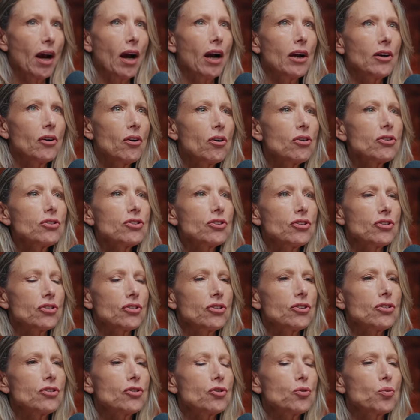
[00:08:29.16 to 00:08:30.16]
A
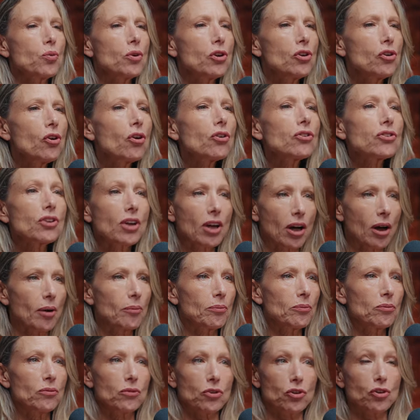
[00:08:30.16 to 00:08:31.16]
narcissist will not
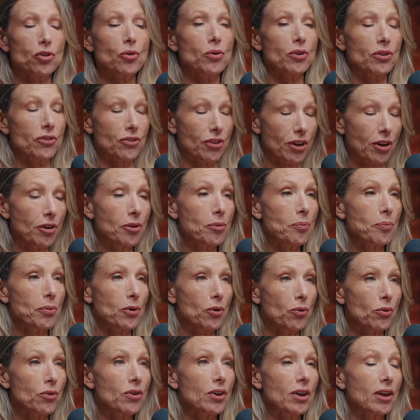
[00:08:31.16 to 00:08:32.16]
come to a
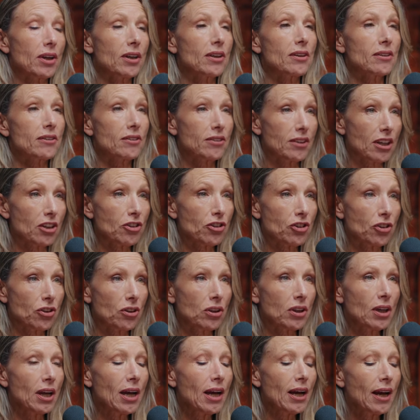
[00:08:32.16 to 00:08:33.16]
therapeutic
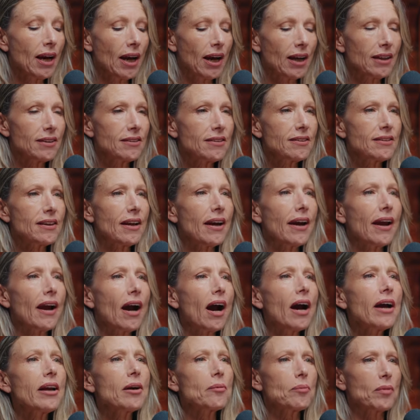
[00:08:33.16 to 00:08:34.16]
session and say,
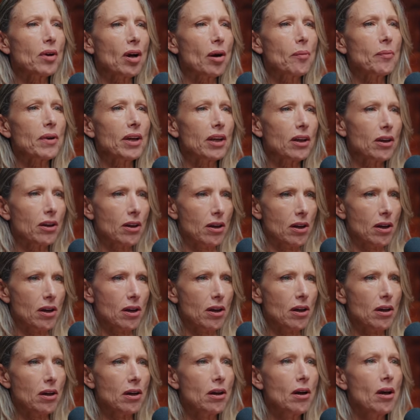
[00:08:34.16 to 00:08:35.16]
I am coming
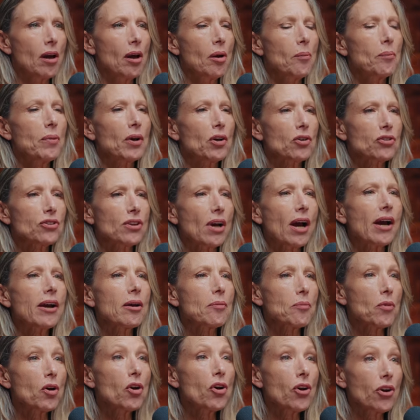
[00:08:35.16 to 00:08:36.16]
here because I
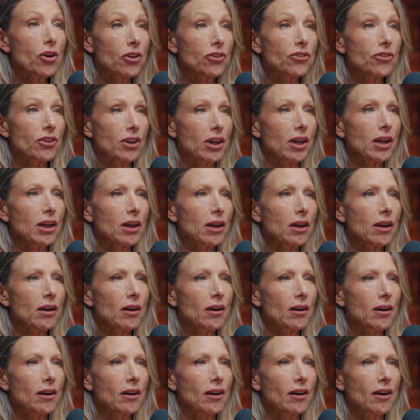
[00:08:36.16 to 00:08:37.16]
am hurting
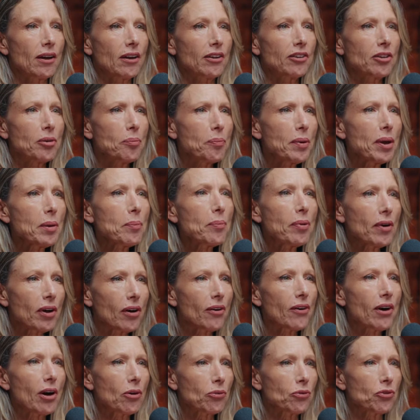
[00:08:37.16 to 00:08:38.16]
the people
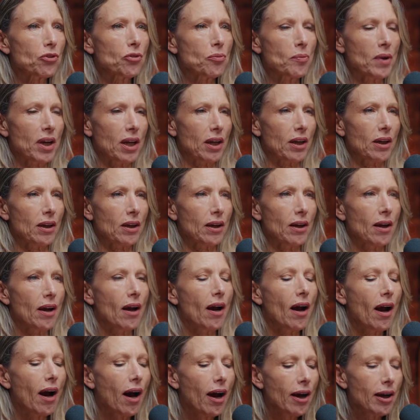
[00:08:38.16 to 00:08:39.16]
around me.
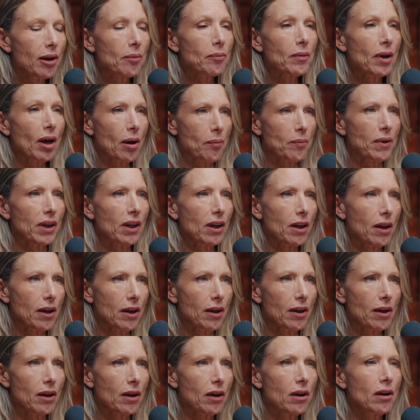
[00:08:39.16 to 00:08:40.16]
I am coming
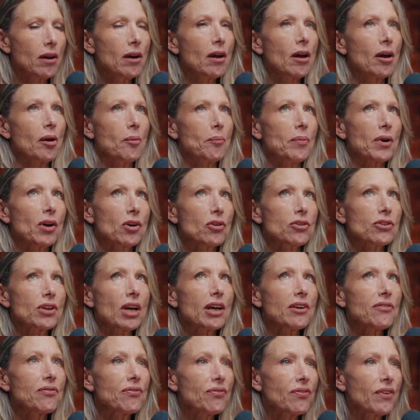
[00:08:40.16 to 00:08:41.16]
here because
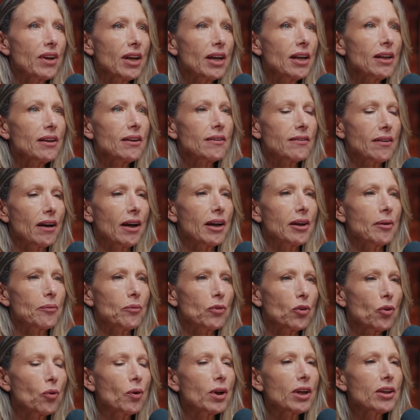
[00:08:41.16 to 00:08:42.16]
I feel that I
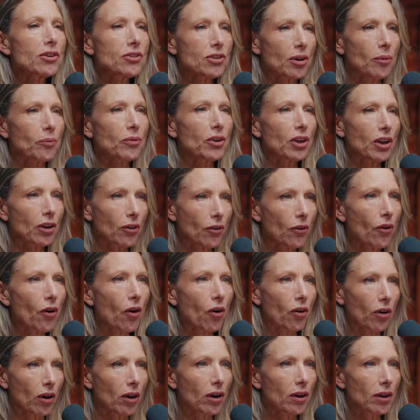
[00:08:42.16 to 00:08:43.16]
am doing something
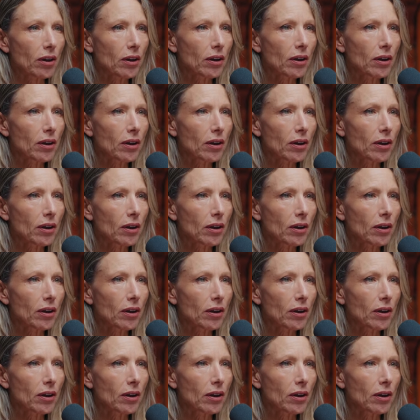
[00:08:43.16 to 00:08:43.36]
wrong.